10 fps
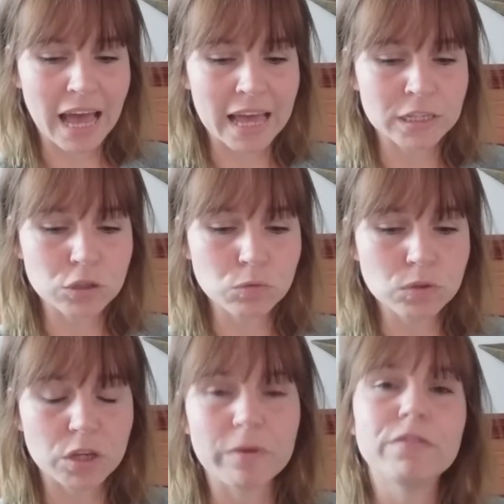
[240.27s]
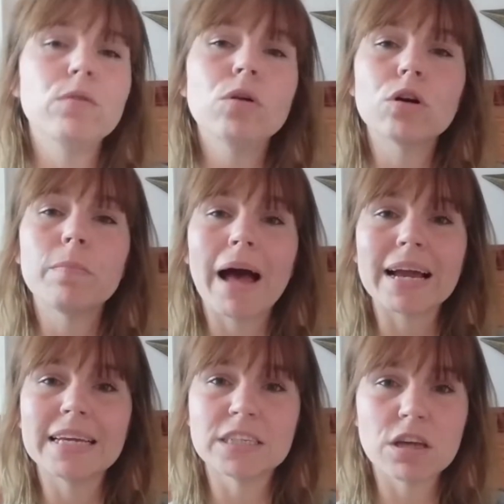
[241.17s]
And also, if you look
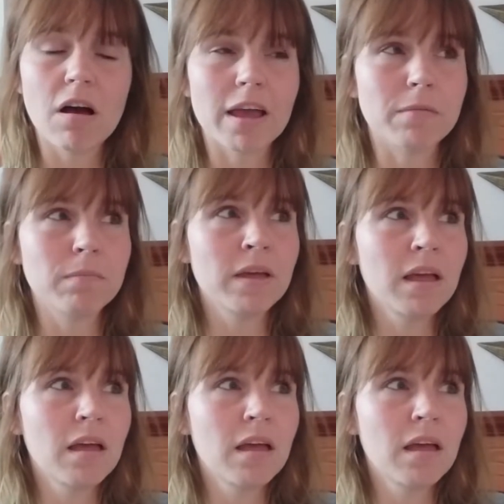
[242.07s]
back in time,